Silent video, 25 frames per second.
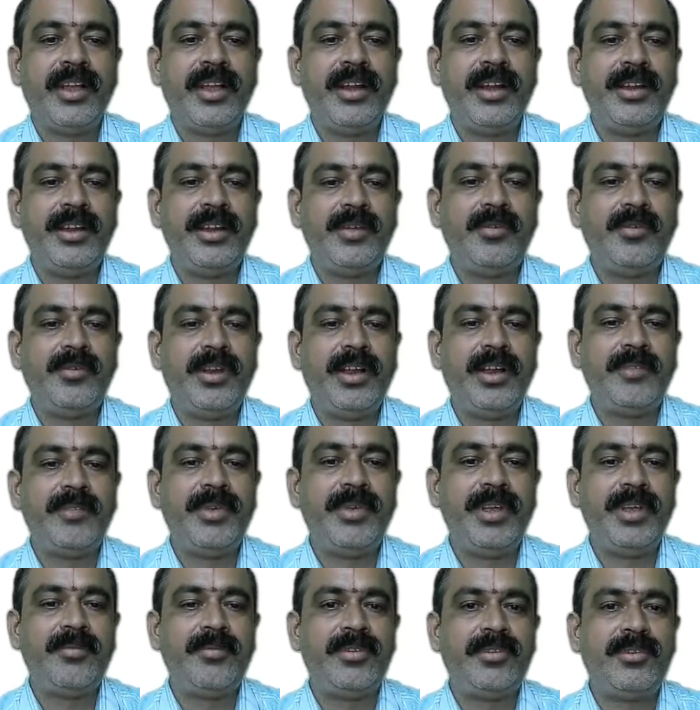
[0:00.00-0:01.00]
and you will
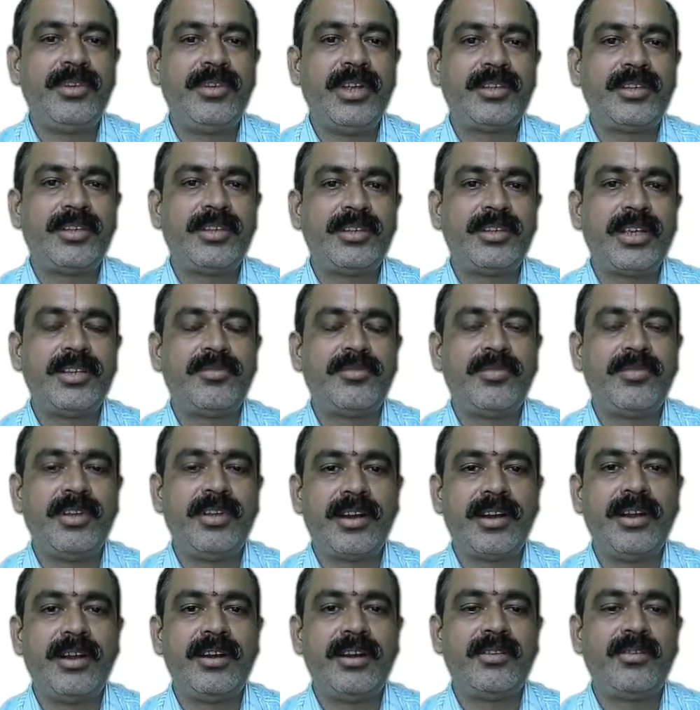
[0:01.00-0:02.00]
not be able to exercise
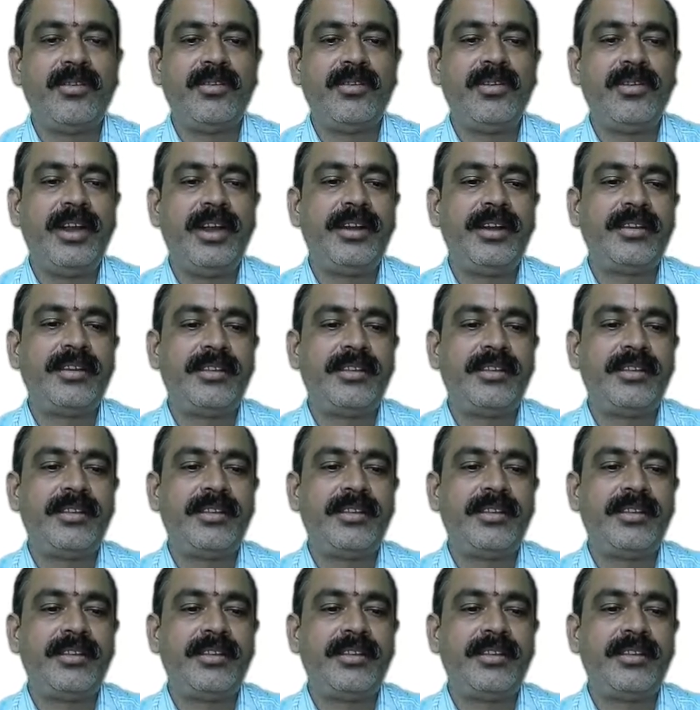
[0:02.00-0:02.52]
your control